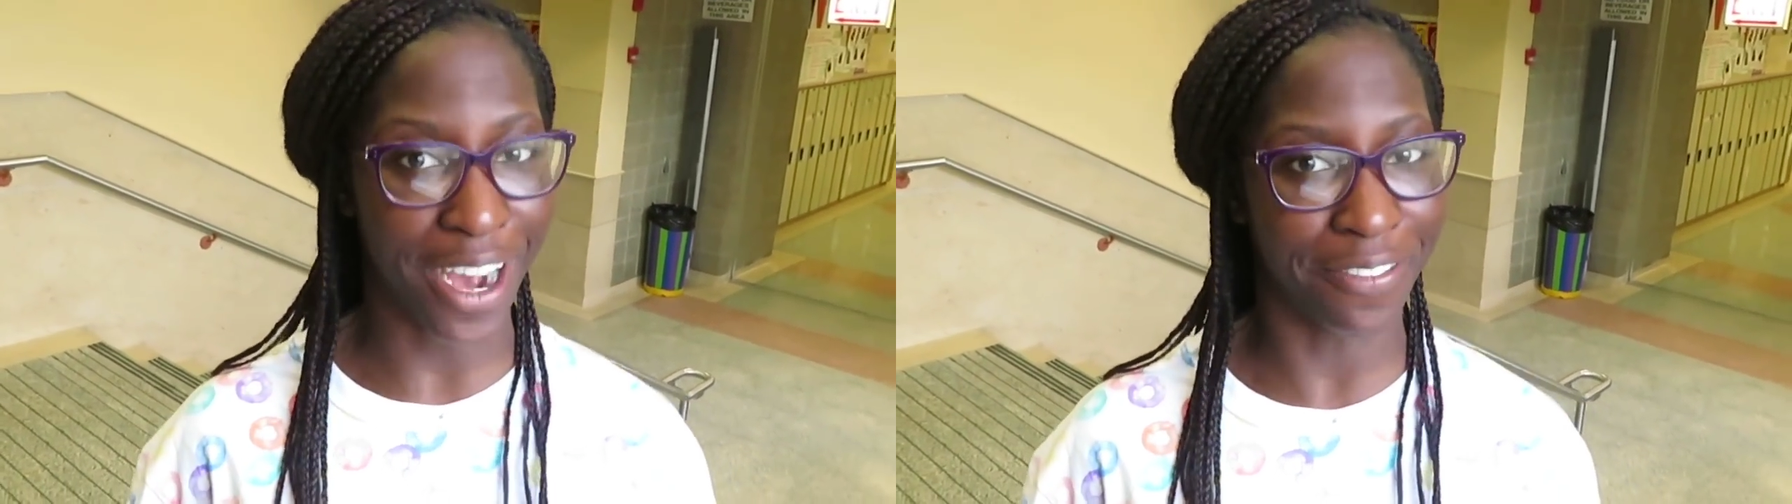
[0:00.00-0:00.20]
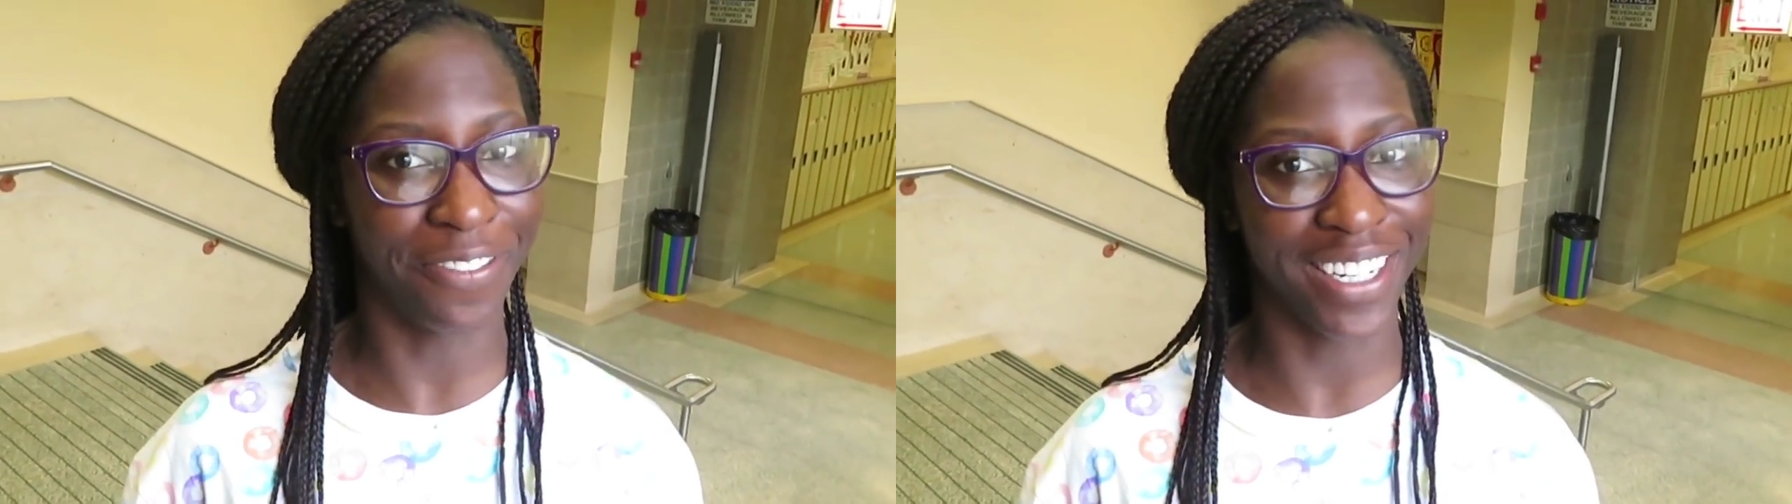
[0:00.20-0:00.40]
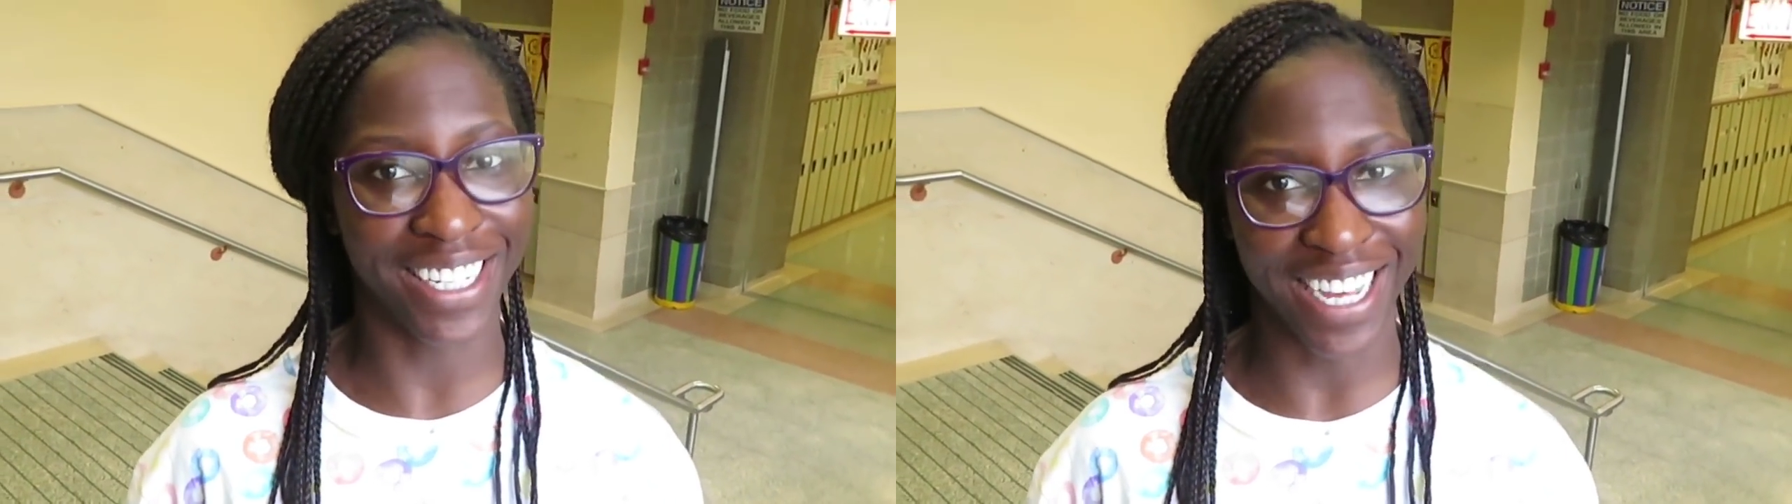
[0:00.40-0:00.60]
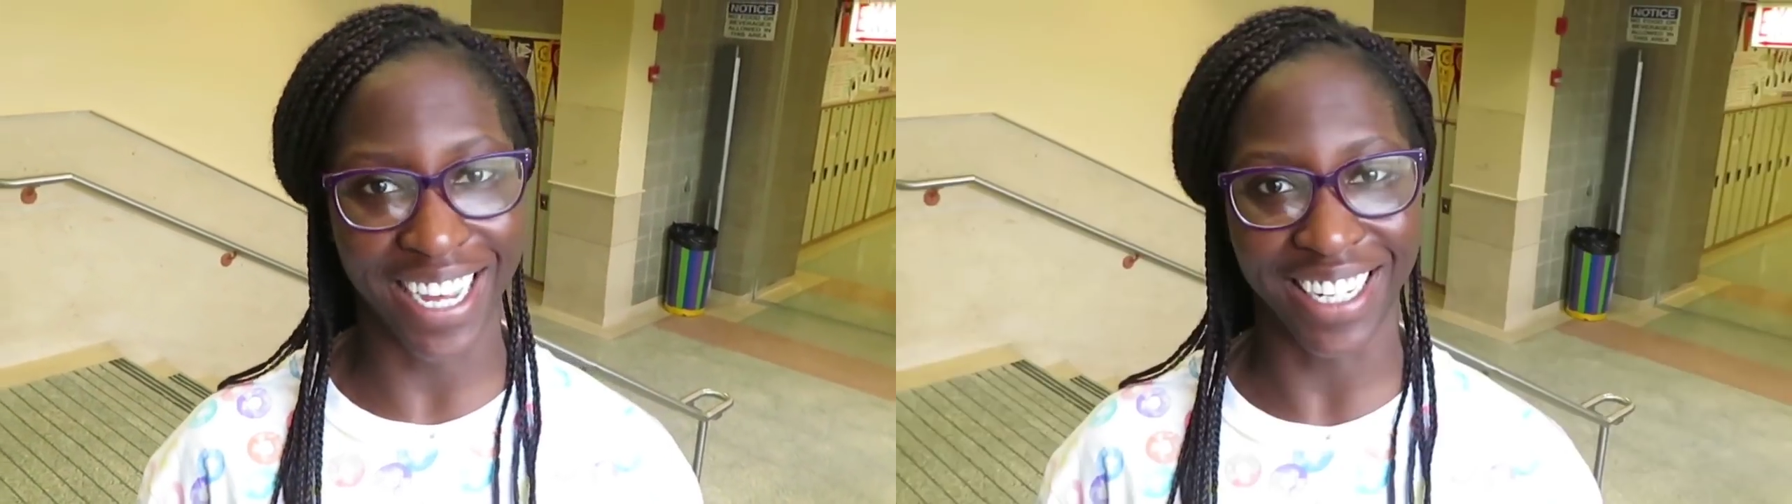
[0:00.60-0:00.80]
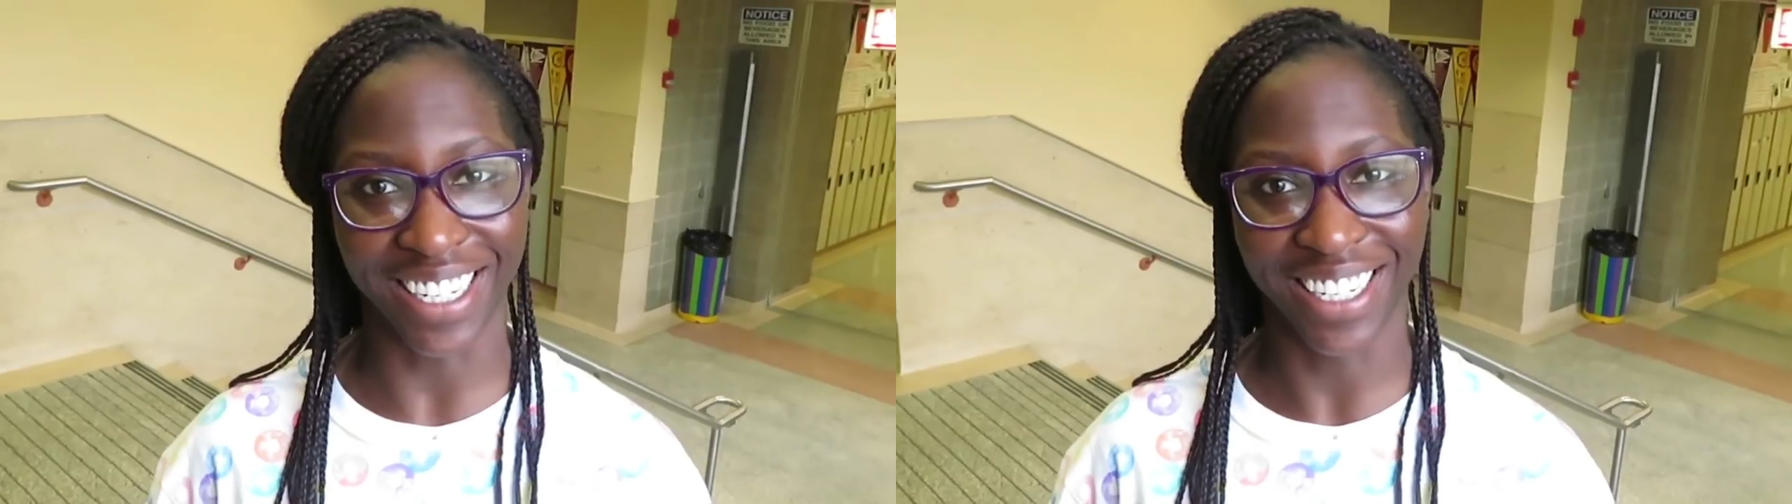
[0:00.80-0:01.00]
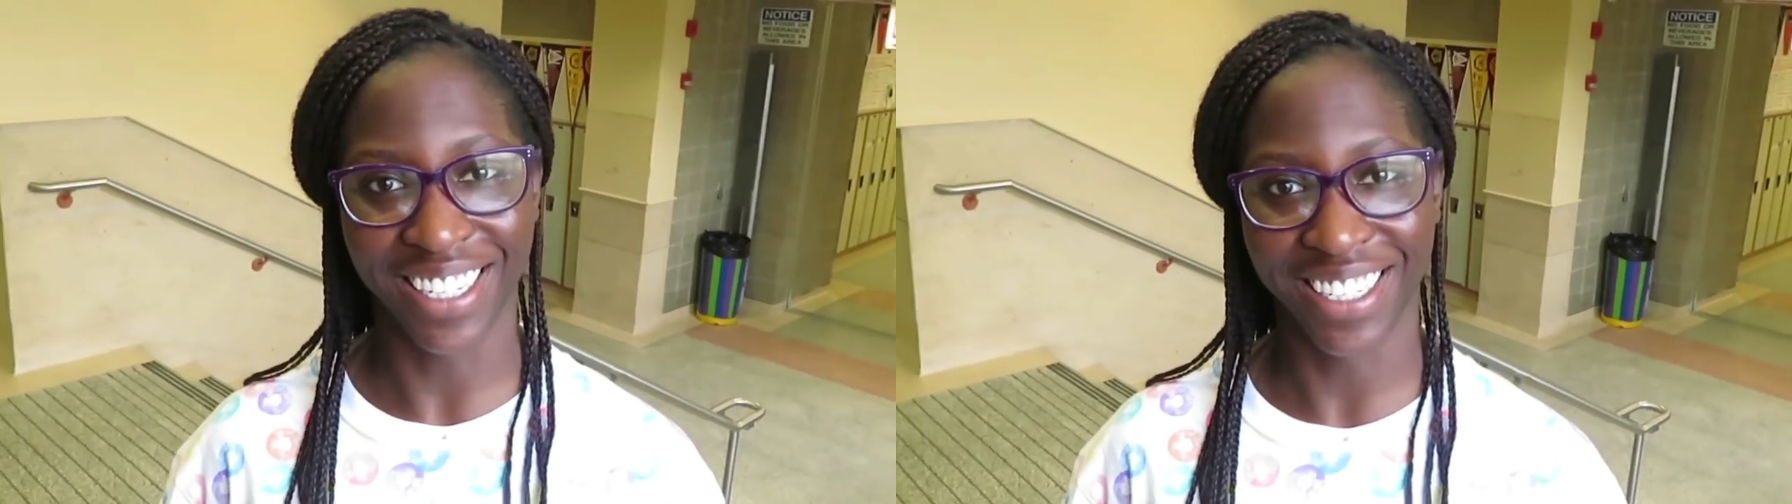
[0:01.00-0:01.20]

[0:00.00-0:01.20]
outfit yet,